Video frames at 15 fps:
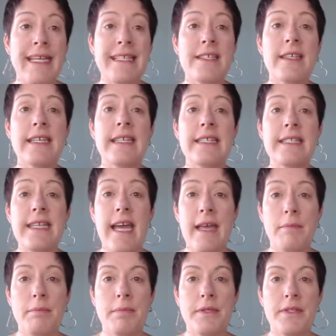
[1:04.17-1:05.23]
is
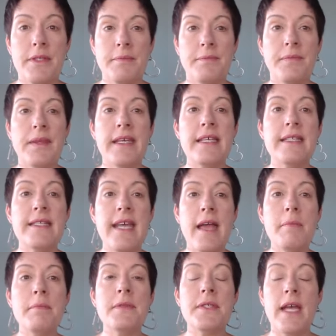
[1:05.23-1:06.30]
contempt.
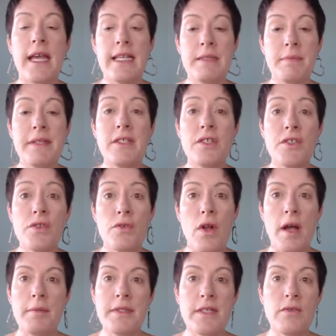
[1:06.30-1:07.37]
Contempt has been
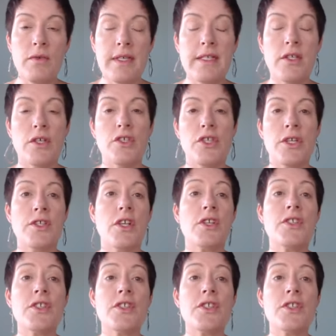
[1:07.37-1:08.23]
described in research as